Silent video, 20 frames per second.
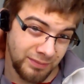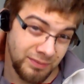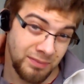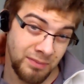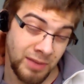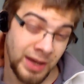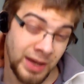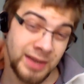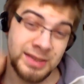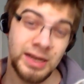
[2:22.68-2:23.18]

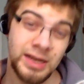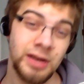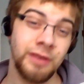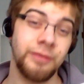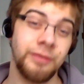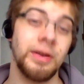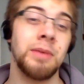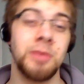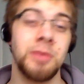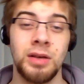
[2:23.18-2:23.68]
my entire
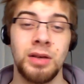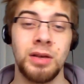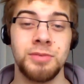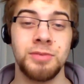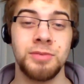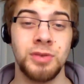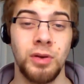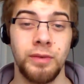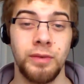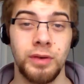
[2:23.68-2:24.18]
family
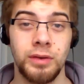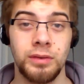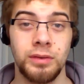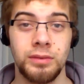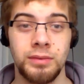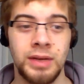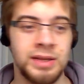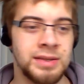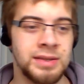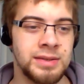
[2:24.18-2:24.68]
comes over.
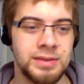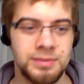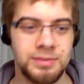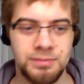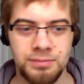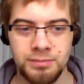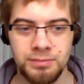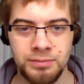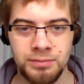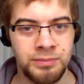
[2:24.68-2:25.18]
It's
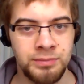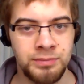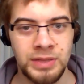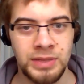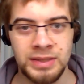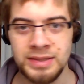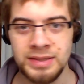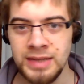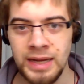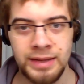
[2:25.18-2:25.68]

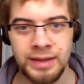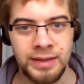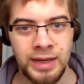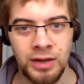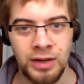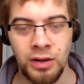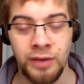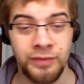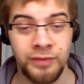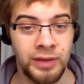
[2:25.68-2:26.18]
not
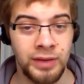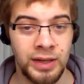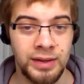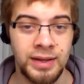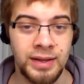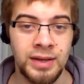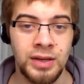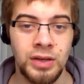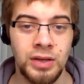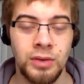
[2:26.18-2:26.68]
that often that
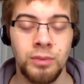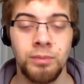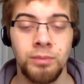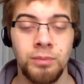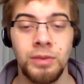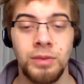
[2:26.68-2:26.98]
they do.